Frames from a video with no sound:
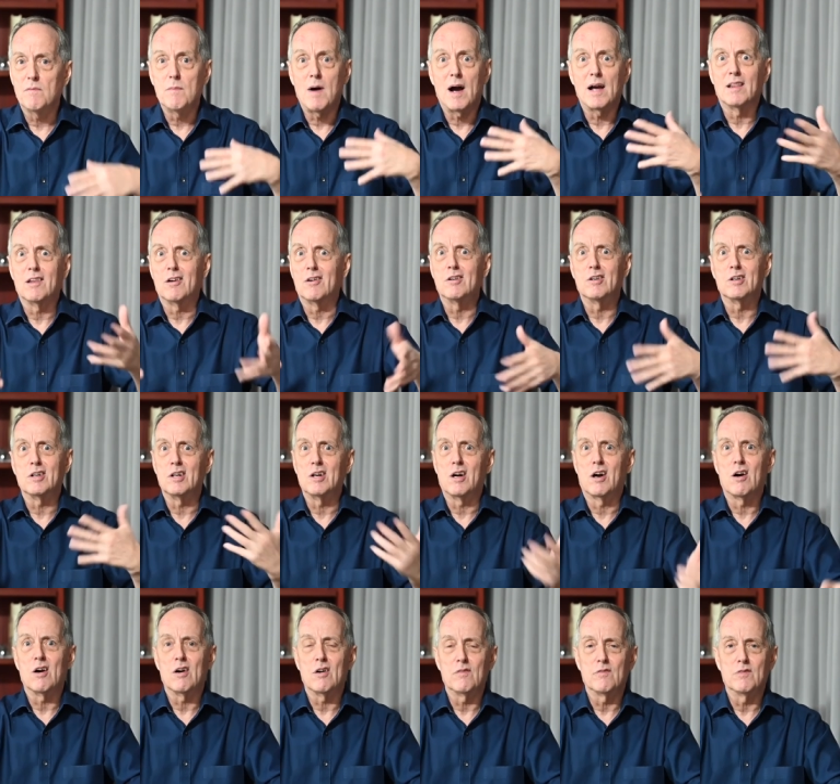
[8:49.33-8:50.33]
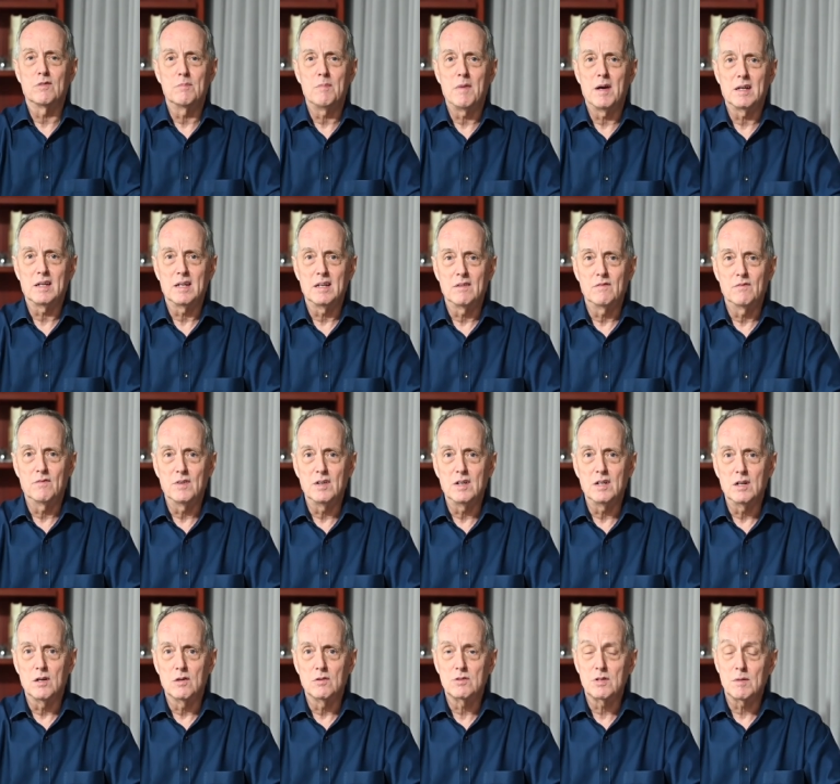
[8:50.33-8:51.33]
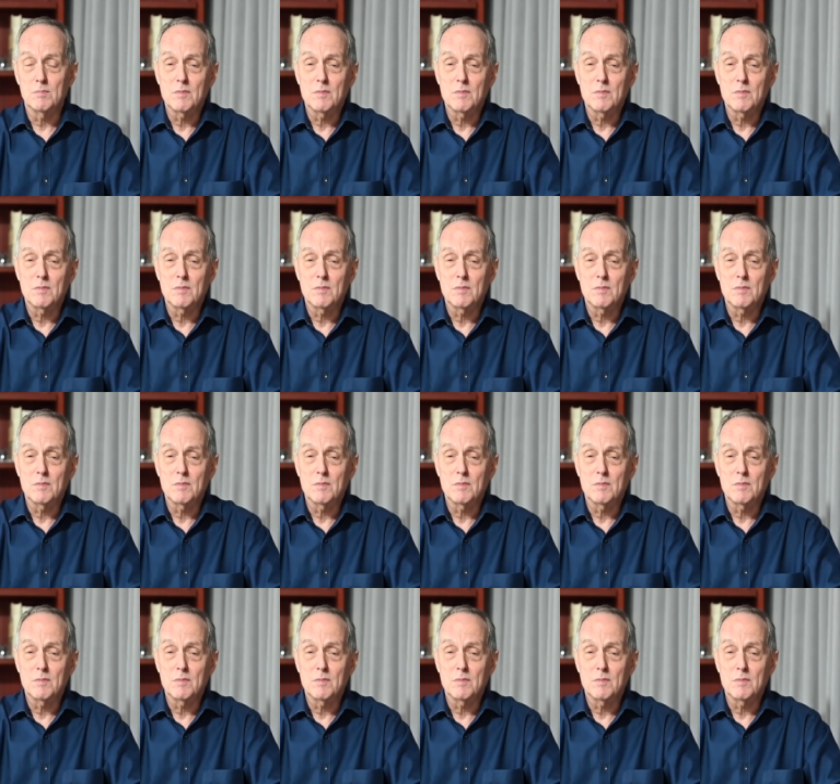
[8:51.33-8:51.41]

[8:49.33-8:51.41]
of my learning curve in making videos.